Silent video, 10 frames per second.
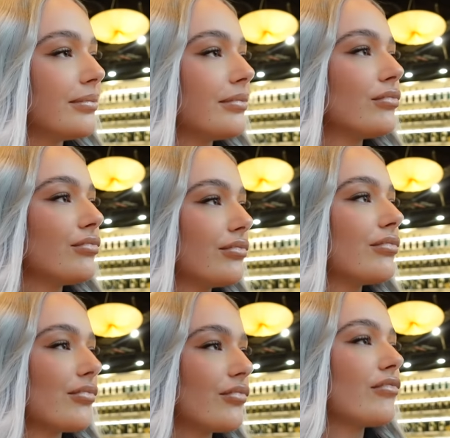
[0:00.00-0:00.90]
Yeah.
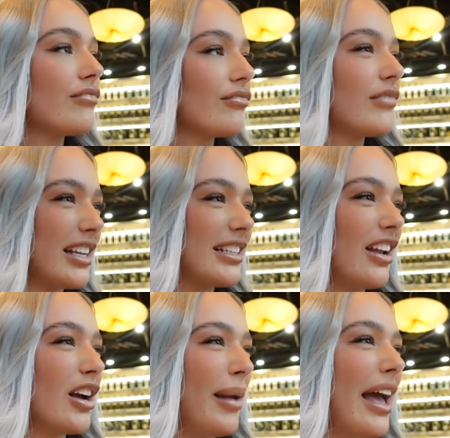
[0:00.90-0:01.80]

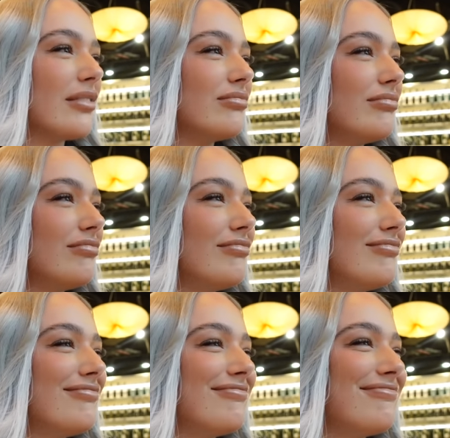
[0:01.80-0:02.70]
Salad plan?
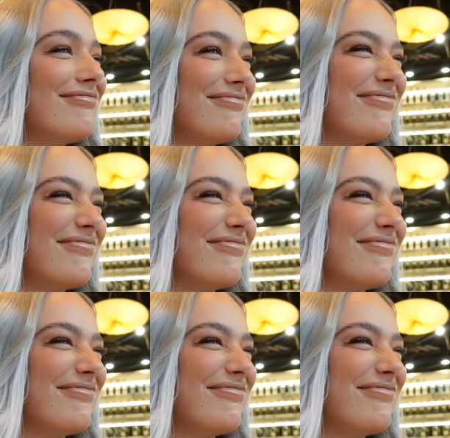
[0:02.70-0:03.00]
Yeah.